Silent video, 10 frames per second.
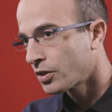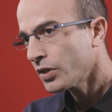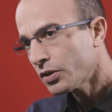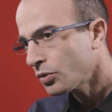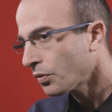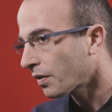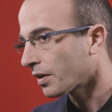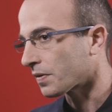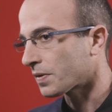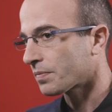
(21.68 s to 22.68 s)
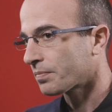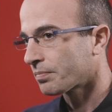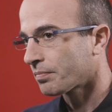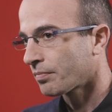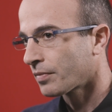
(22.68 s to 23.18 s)
You need two things
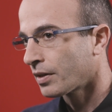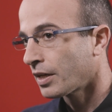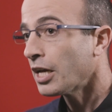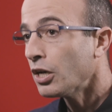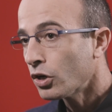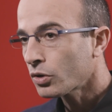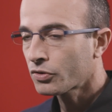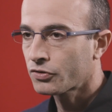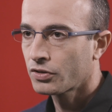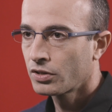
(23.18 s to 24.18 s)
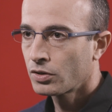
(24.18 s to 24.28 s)
a lot